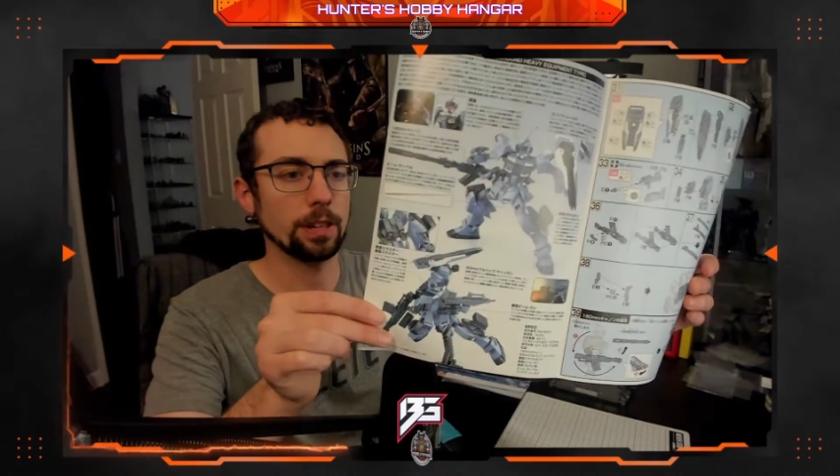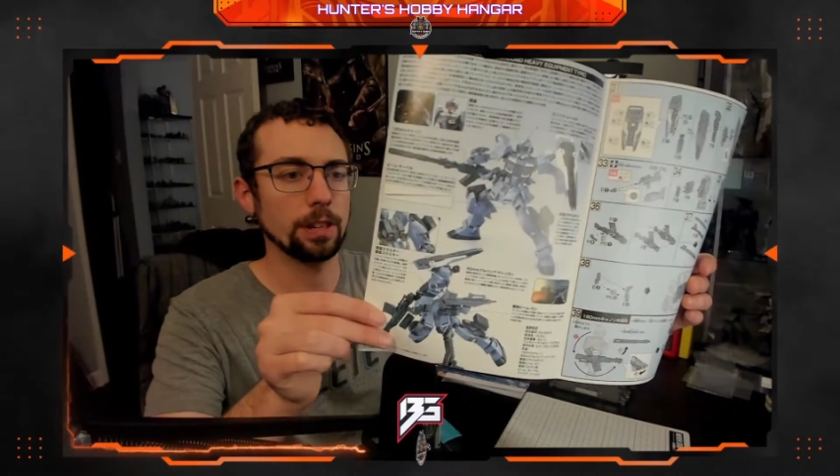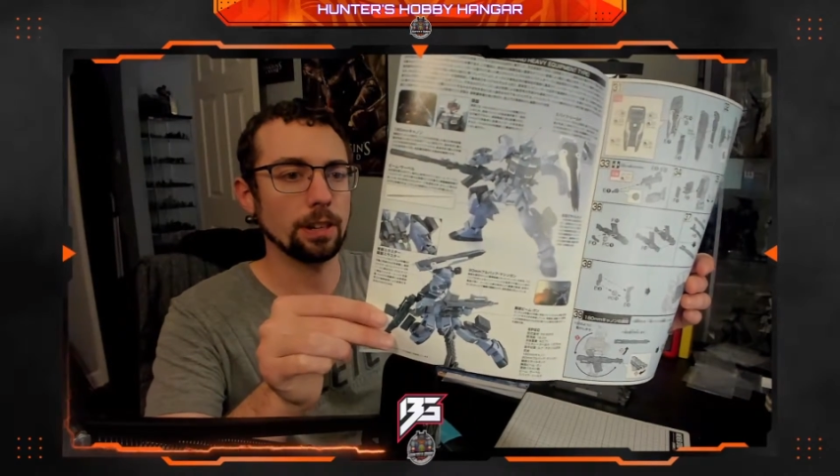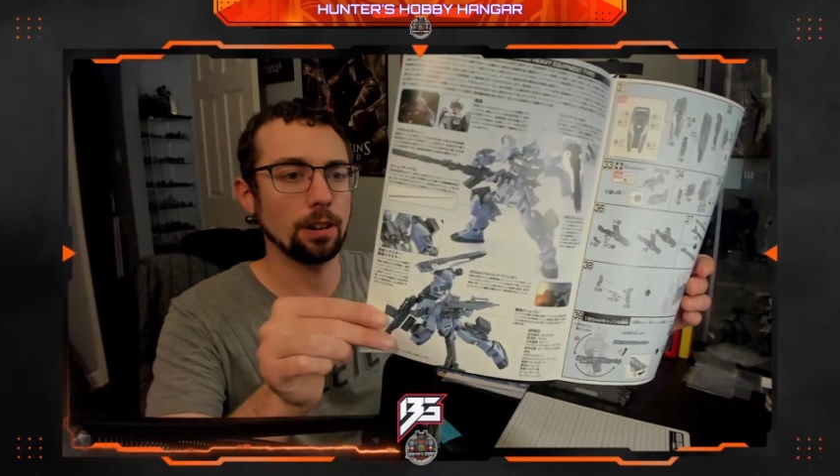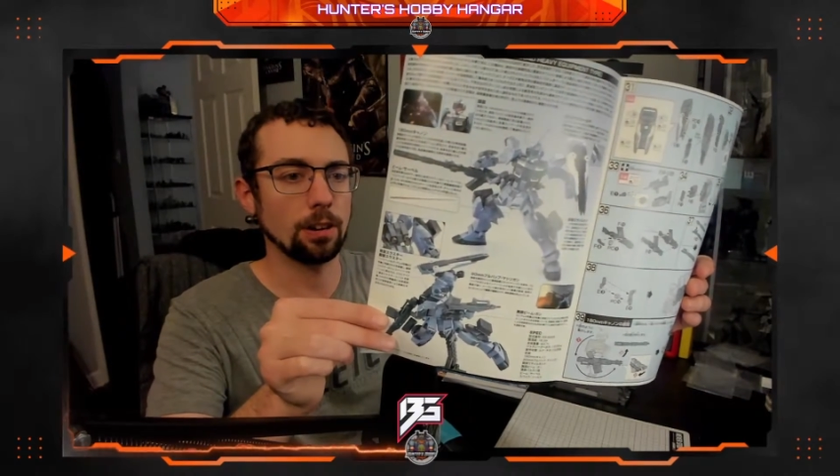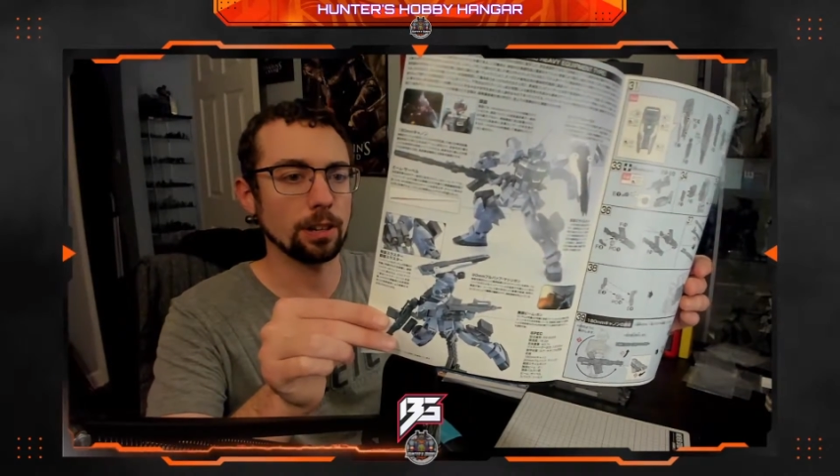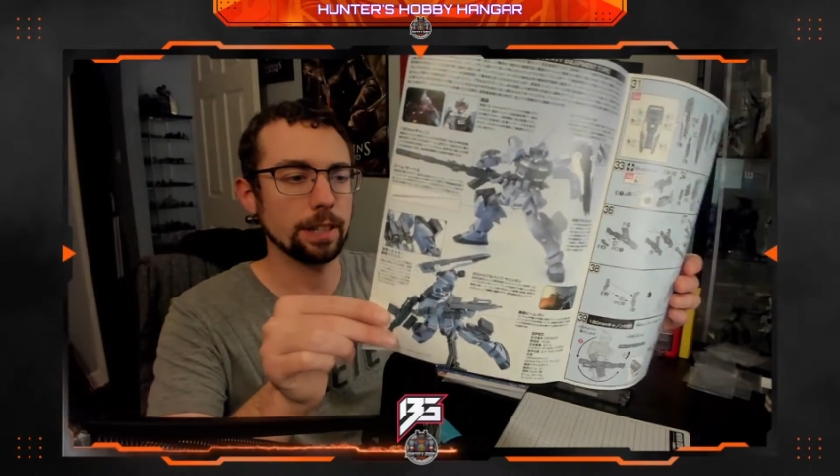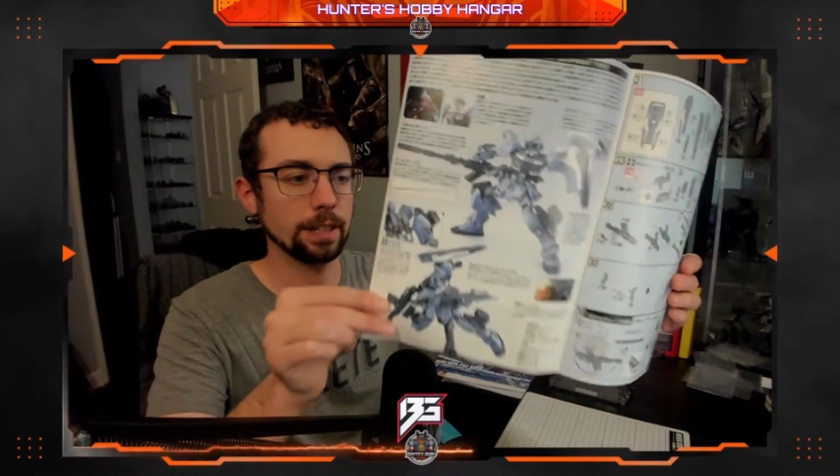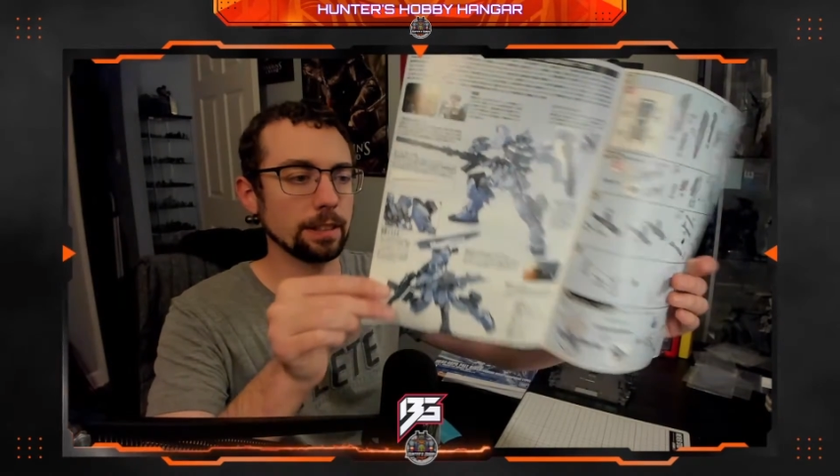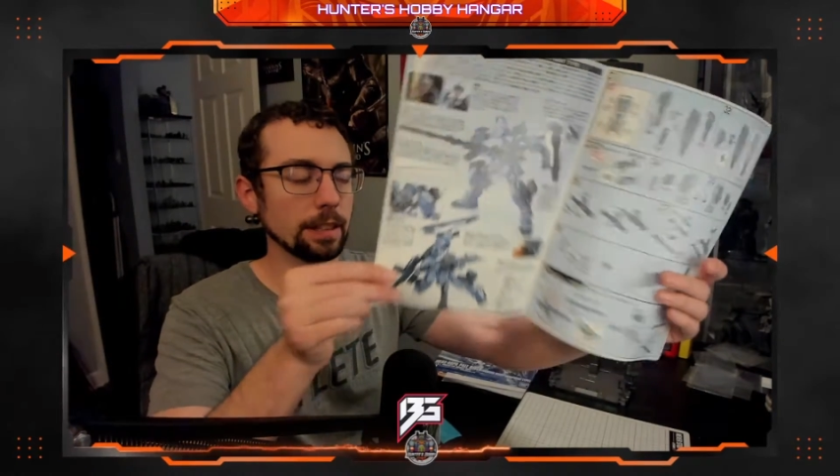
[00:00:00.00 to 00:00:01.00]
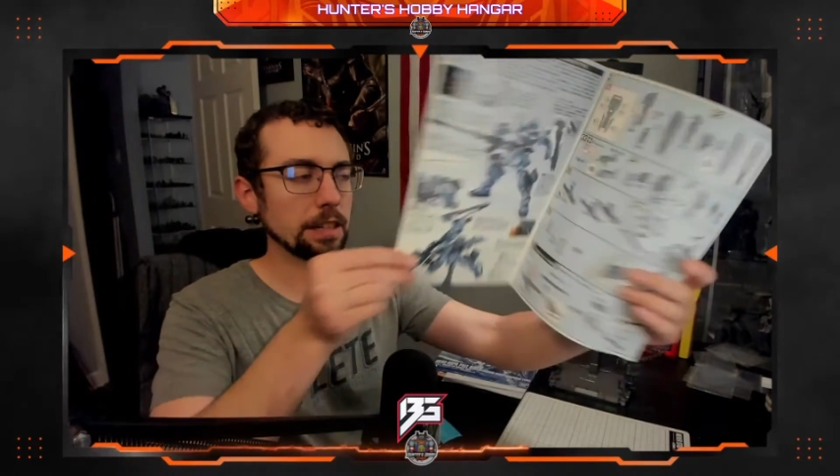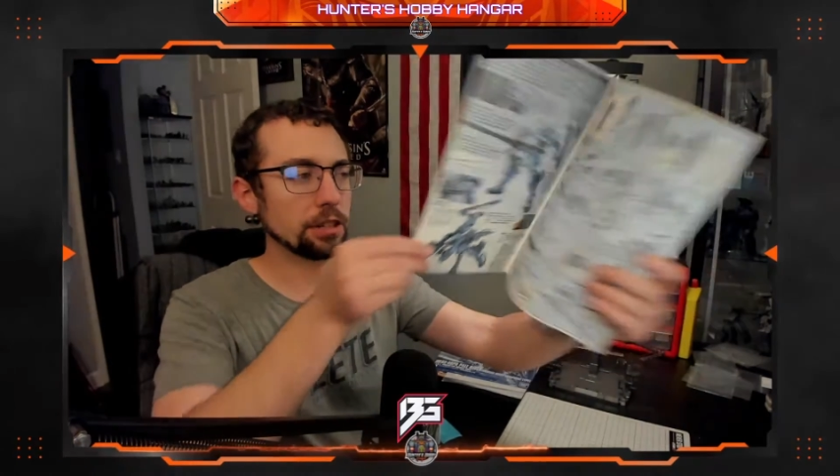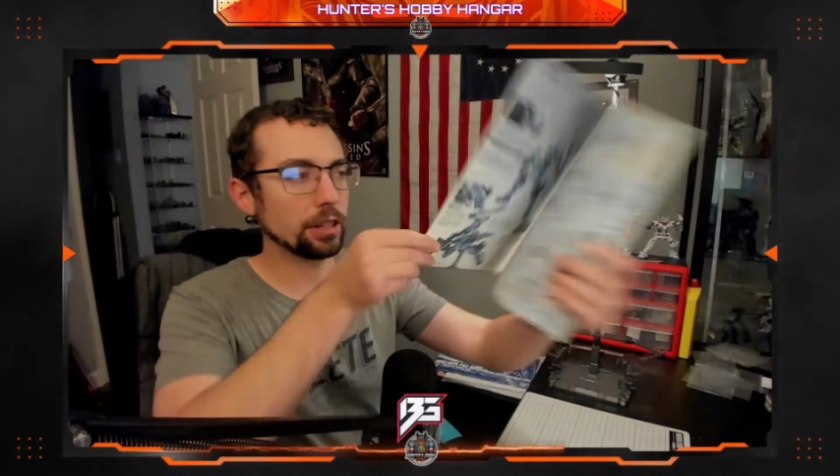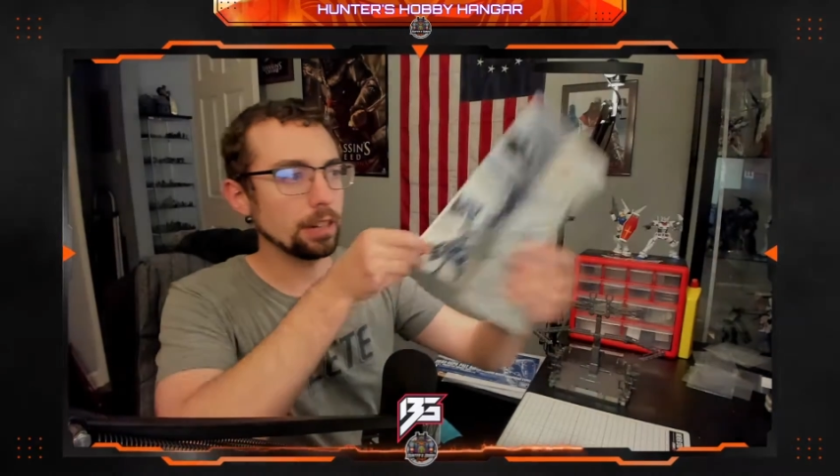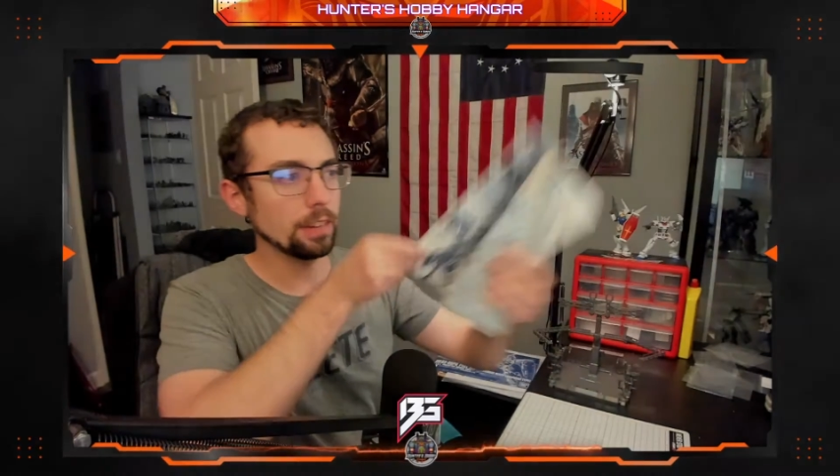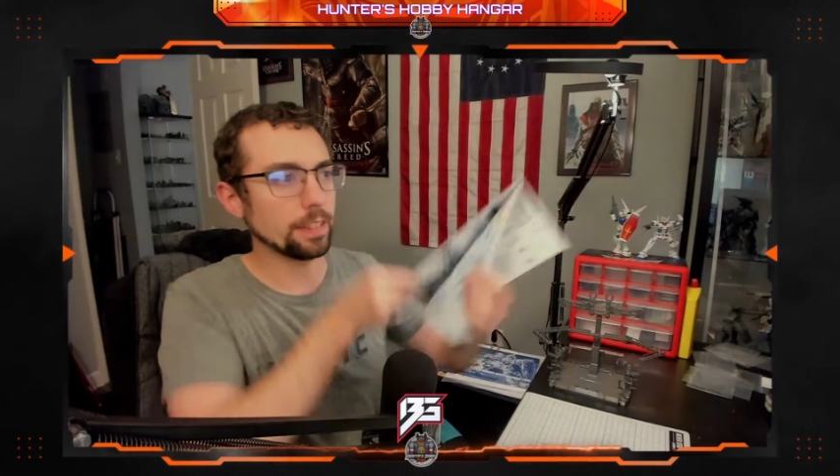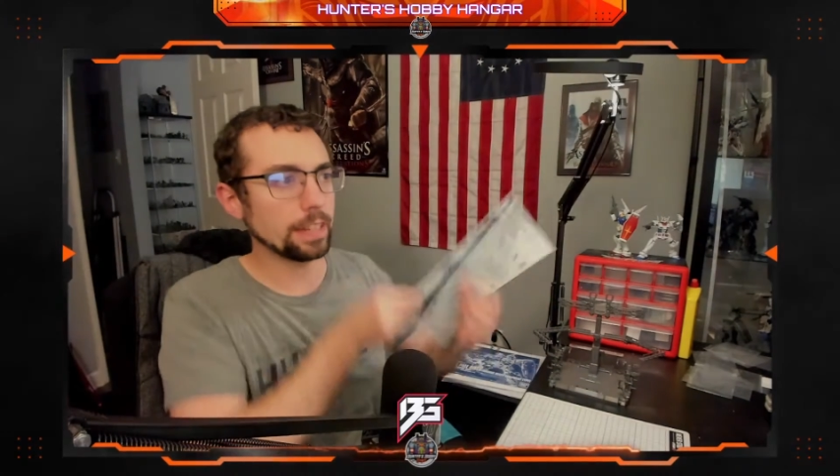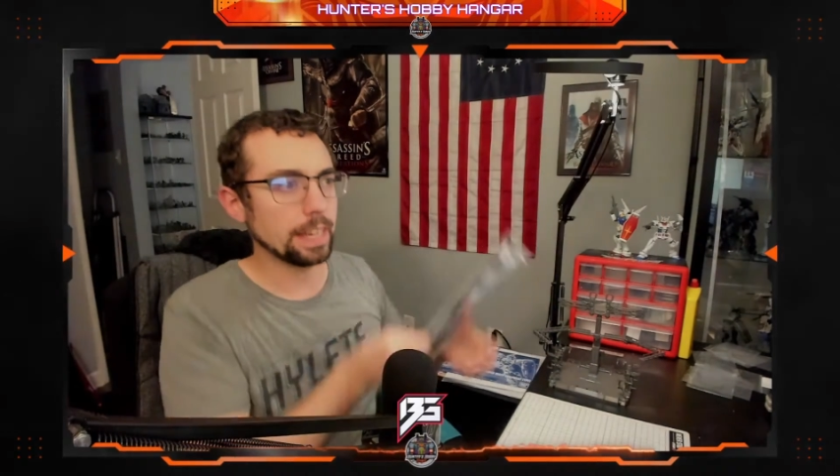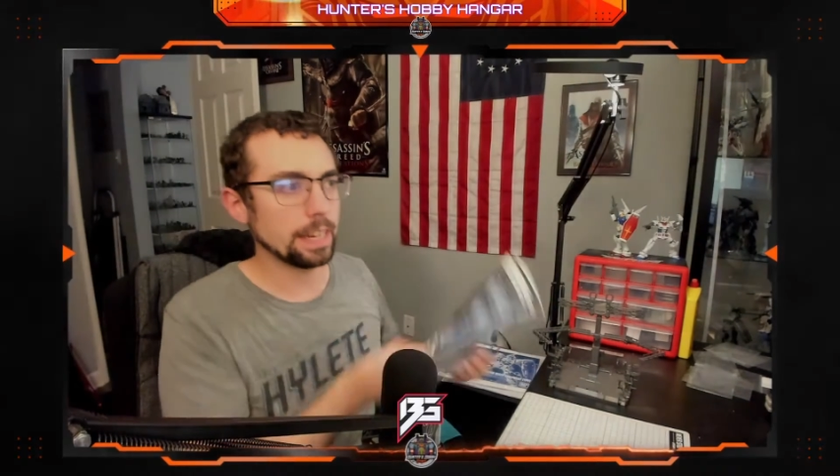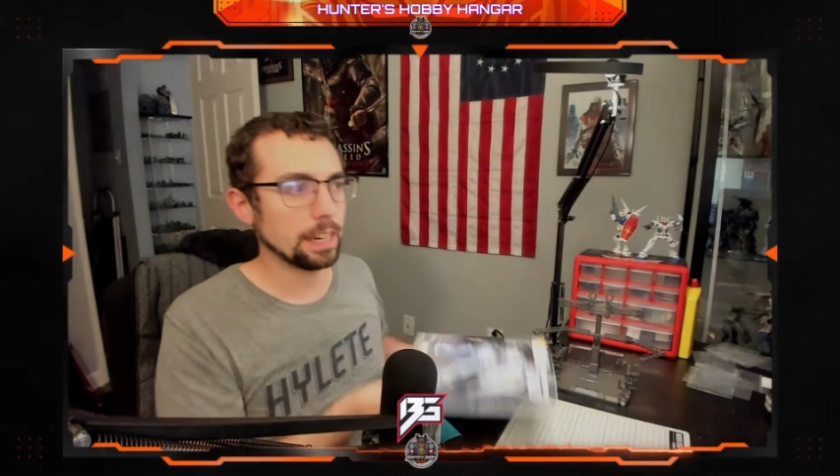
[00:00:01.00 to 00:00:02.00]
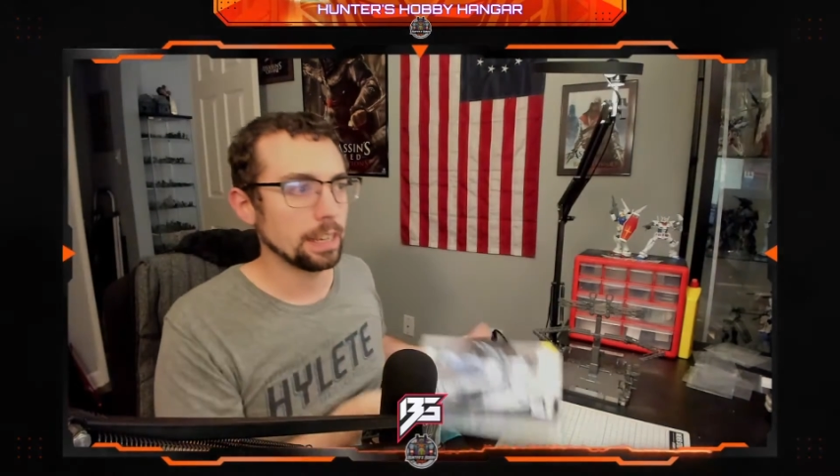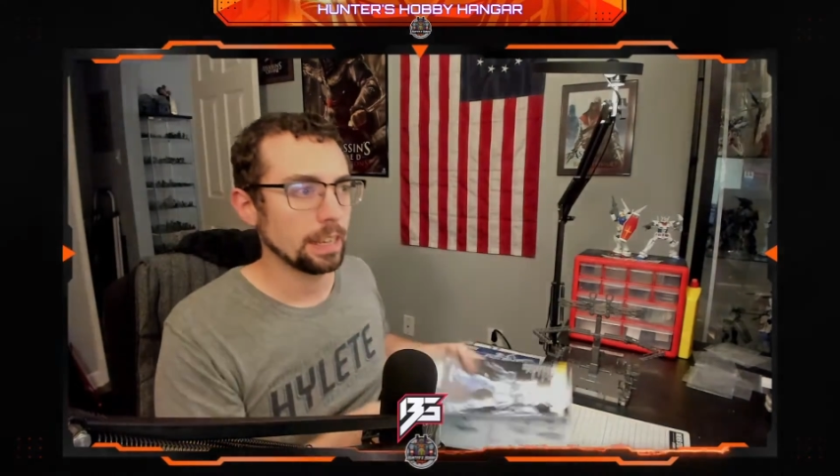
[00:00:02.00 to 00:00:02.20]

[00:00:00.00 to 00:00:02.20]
the articulation of the kit,